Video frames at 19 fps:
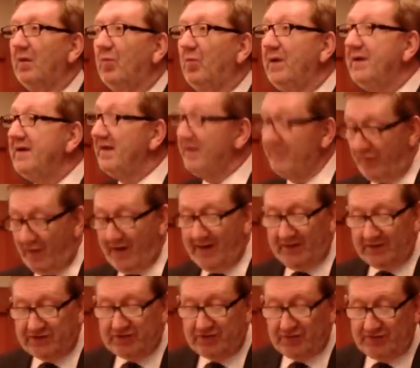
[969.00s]
We need real
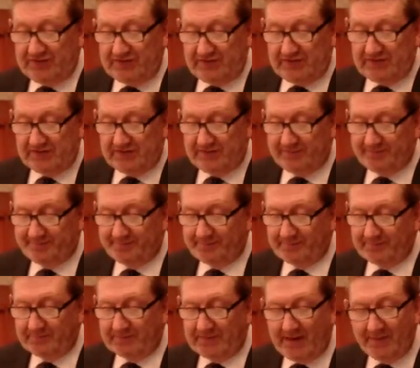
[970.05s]
choices,
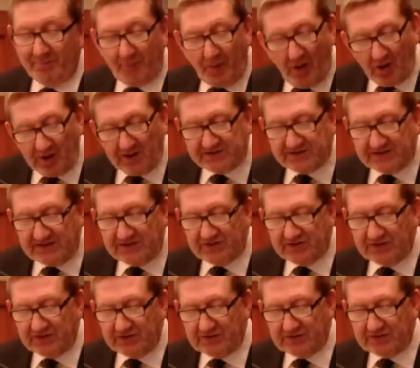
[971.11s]
and
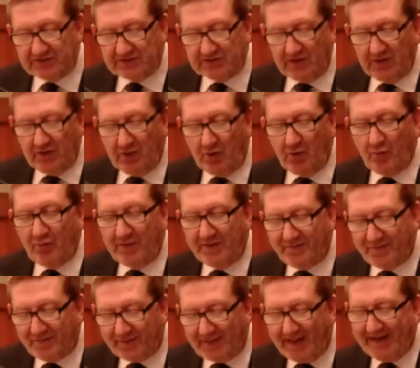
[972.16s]
politicians who
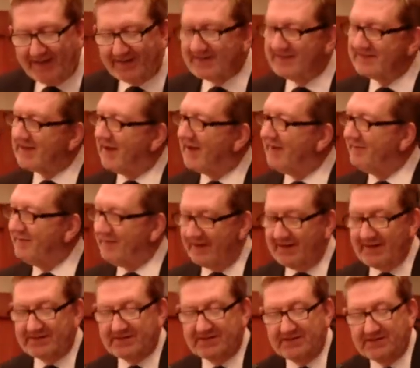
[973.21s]
reflect the
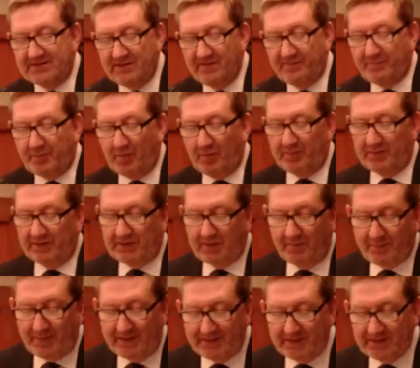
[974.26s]
diversity of public
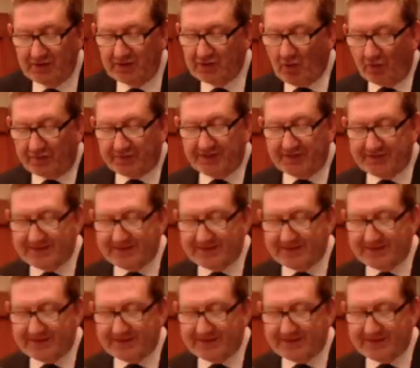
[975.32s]
opinion, not the